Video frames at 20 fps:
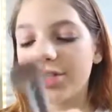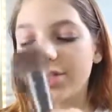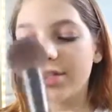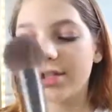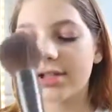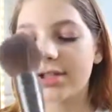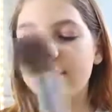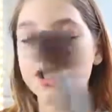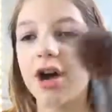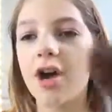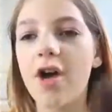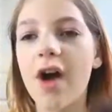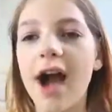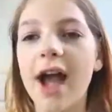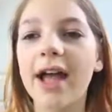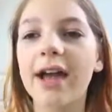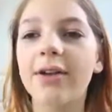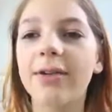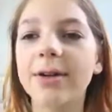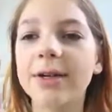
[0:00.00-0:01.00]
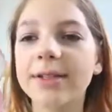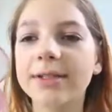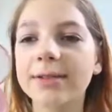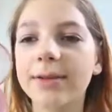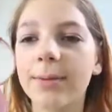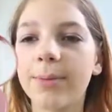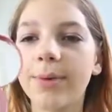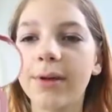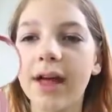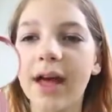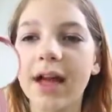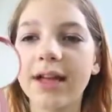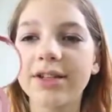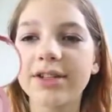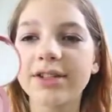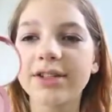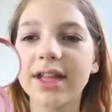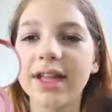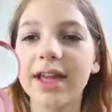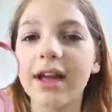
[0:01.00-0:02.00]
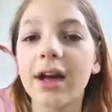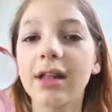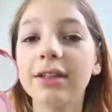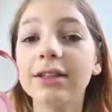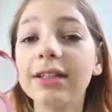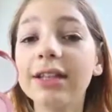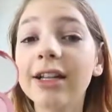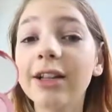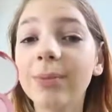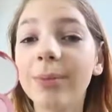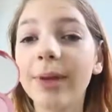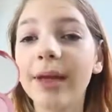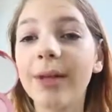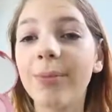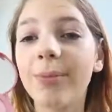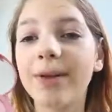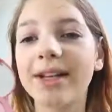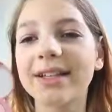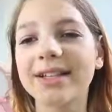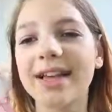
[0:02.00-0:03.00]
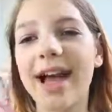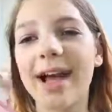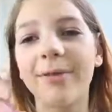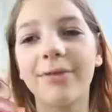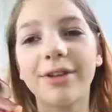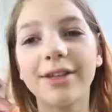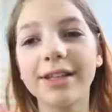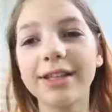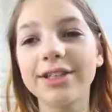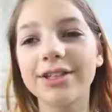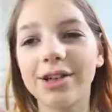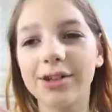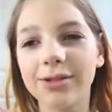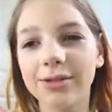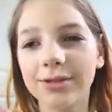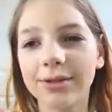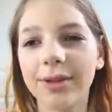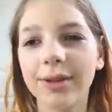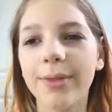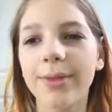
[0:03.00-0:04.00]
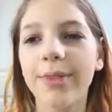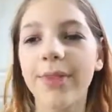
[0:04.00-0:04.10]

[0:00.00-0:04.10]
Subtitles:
So I always apply just like a little bit because I really don't